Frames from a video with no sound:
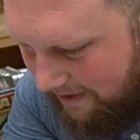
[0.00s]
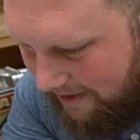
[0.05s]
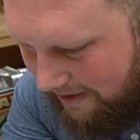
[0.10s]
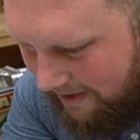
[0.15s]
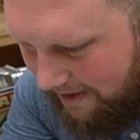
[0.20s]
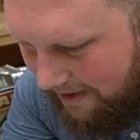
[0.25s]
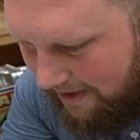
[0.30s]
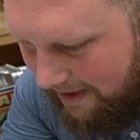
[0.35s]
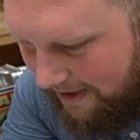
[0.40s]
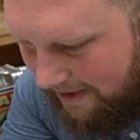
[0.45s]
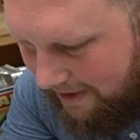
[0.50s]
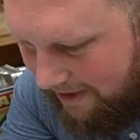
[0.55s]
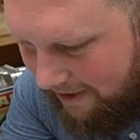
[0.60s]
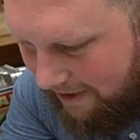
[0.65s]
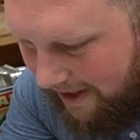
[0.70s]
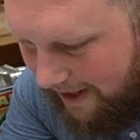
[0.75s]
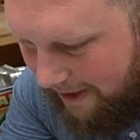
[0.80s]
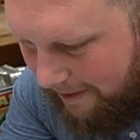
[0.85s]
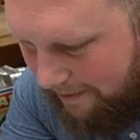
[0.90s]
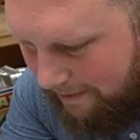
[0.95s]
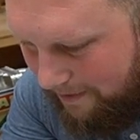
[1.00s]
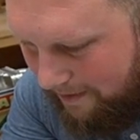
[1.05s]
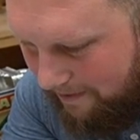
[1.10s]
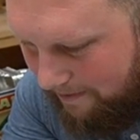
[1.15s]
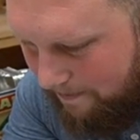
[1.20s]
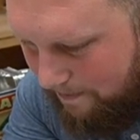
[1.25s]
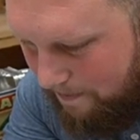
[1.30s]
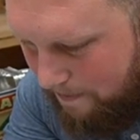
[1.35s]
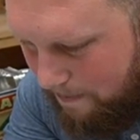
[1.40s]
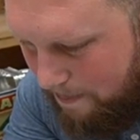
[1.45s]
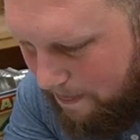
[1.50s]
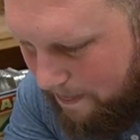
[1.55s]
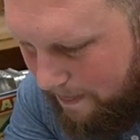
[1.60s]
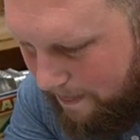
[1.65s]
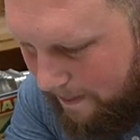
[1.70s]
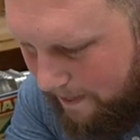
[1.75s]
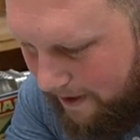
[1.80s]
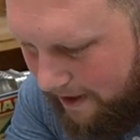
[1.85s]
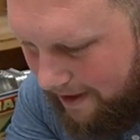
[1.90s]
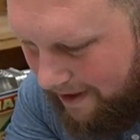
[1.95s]
in leathercraft?
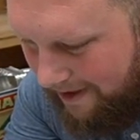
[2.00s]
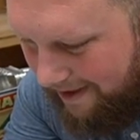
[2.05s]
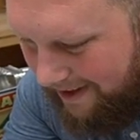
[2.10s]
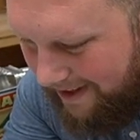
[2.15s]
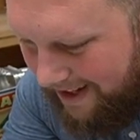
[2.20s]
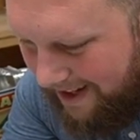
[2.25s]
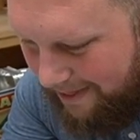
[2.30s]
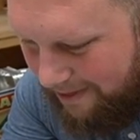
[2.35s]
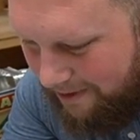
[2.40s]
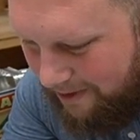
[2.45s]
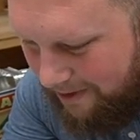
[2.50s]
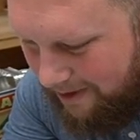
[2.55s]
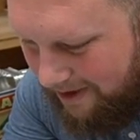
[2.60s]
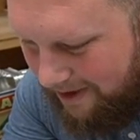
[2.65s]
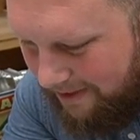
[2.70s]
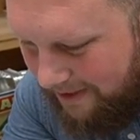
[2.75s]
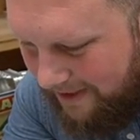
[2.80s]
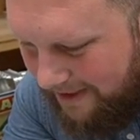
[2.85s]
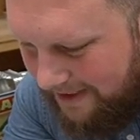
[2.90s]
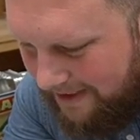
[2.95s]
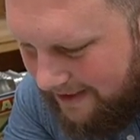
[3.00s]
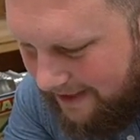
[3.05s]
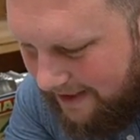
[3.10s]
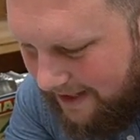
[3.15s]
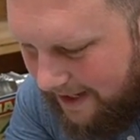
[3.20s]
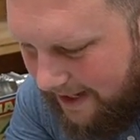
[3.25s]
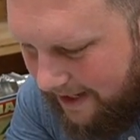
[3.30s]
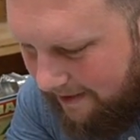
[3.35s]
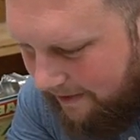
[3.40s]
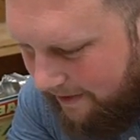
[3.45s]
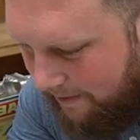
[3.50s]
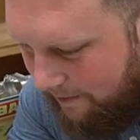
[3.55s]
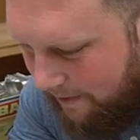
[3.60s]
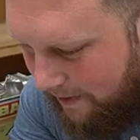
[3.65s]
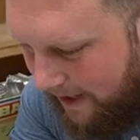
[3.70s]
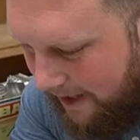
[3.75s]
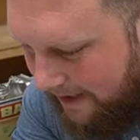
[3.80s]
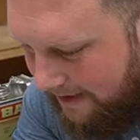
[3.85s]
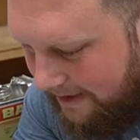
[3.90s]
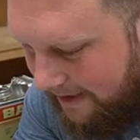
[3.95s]
I don't know, you gotta throw little things like that in there
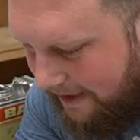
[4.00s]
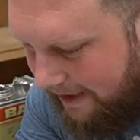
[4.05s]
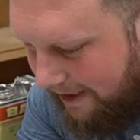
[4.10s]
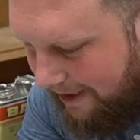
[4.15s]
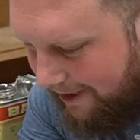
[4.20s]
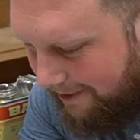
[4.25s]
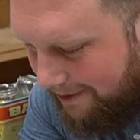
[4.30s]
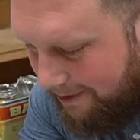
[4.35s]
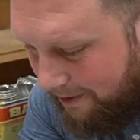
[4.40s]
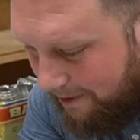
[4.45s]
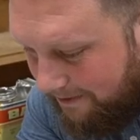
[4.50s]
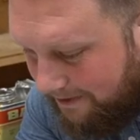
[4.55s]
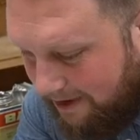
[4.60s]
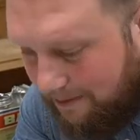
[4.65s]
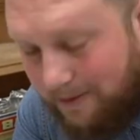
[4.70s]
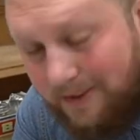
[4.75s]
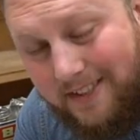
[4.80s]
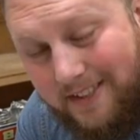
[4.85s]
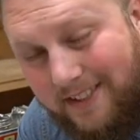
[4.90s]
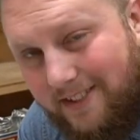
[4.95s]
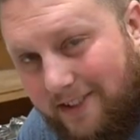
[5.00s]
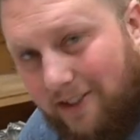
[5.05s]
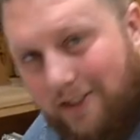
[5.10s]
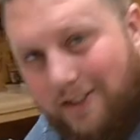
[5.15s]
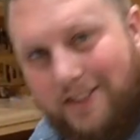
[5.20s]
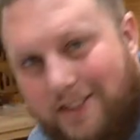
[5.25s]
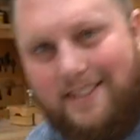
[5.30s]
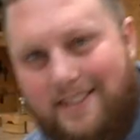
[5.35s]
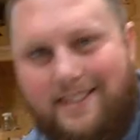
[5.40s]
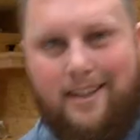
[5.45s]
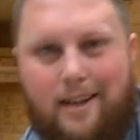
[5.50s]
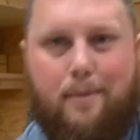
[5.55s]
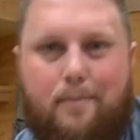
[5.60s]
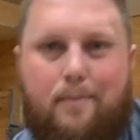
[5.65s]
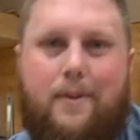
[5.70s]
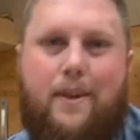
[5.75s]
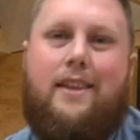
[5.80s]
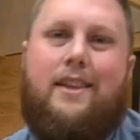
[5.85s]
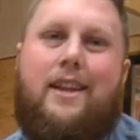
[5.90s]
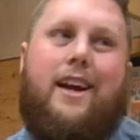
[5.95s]
for S E O. So if someone's searching
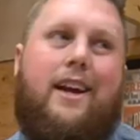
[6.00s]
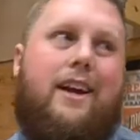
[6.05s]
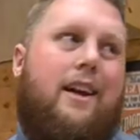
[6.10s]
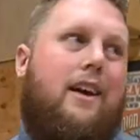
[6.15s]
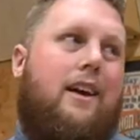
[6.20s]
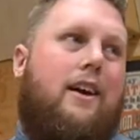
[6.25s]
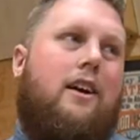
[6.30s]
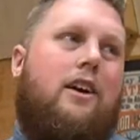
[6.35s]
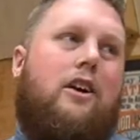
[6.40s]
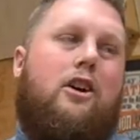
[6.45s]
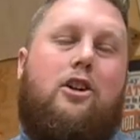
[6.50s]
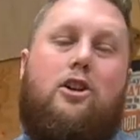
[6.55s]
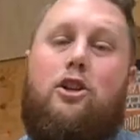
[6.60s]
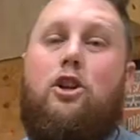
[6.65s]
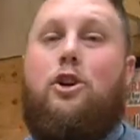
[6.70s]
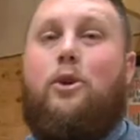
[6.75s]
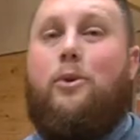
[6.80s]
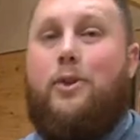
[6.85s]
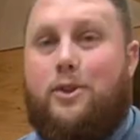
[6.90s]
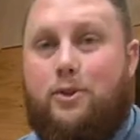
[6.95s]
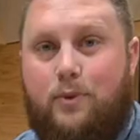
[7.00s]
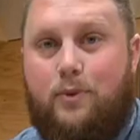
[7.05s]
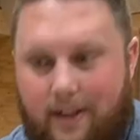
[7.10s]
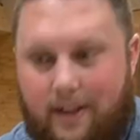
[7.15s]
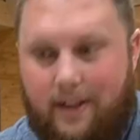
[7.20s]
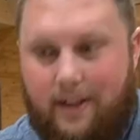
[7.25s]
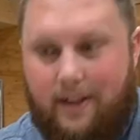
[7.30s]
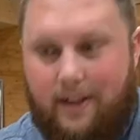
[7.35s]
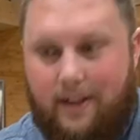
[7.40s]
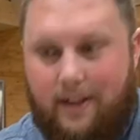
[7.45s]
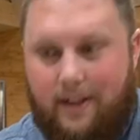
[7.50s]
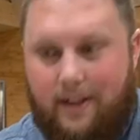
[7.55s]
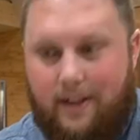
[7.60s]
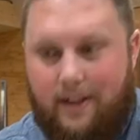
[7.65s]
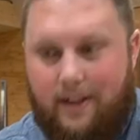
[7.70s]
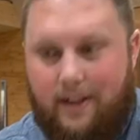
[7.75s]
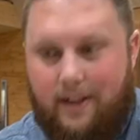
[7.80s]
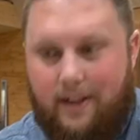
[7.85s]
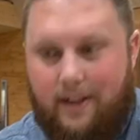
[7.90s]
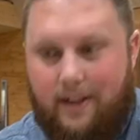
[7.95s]
something, like glue is really vague.
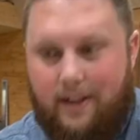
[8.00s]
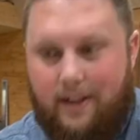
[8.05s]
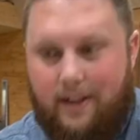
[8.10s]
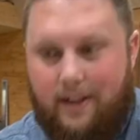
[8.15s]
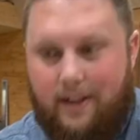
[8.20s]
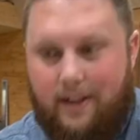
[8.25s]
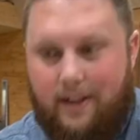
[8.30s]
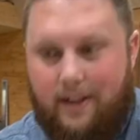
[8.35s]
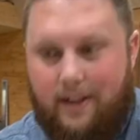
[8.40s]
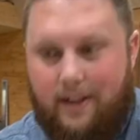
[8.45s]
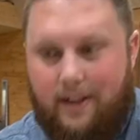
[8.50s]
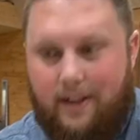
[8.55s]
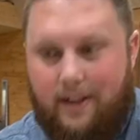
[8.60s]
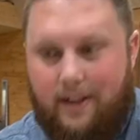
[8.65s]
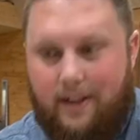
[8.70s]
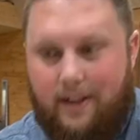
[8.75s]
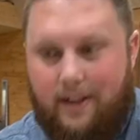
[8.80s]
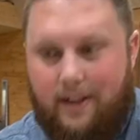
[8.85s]
So let me